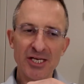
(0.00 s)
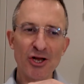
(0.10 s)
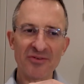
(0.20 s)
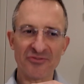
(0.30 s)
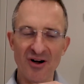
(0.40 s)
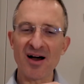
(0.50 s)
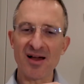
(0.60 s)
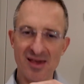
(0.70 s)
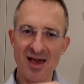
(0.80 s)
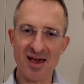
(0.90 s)
You know, if
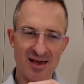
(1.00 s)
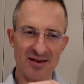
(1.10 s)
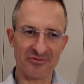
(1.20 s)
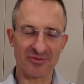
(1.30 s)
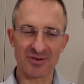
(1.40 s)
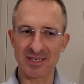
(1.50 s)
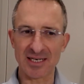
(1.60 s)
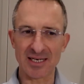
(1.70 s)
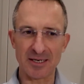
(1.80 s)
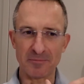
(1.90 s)
I have
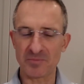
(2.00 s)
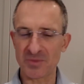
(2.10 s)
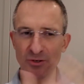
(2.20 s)
um,